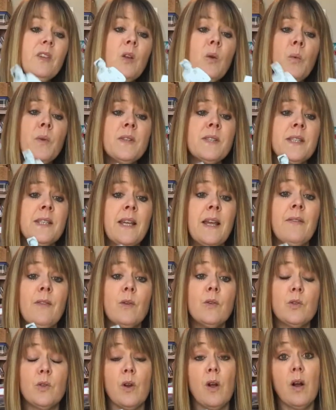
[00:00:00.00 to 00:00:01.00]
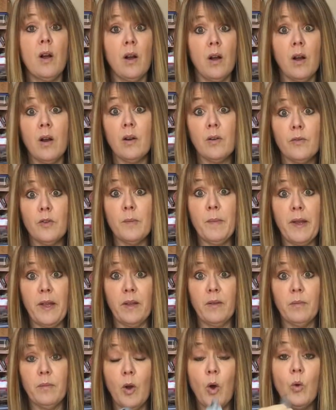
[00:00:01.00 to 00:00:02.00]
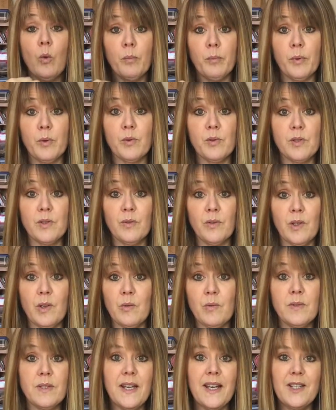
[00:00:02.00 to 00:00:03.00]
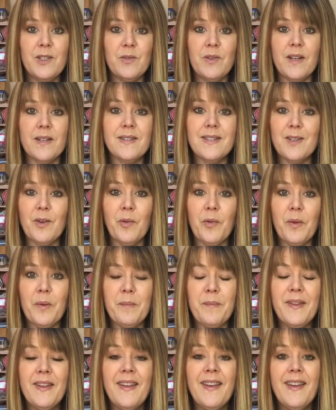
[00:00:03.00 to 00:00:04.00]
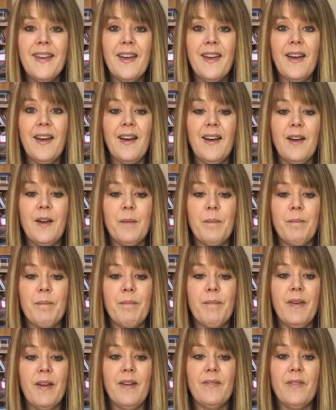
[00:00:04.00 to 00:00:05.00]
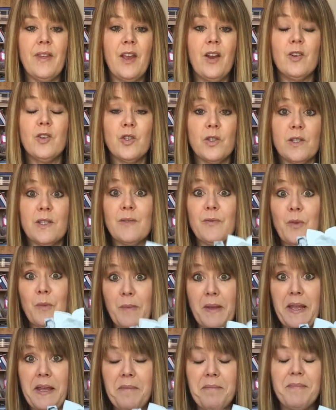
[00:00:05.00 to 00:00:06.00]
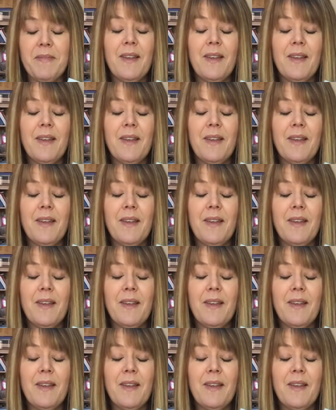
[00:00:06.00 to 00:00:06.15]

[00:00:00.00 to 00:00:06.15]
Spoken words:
Once again, those are for my own personal use. I do not sell them. They are just for me.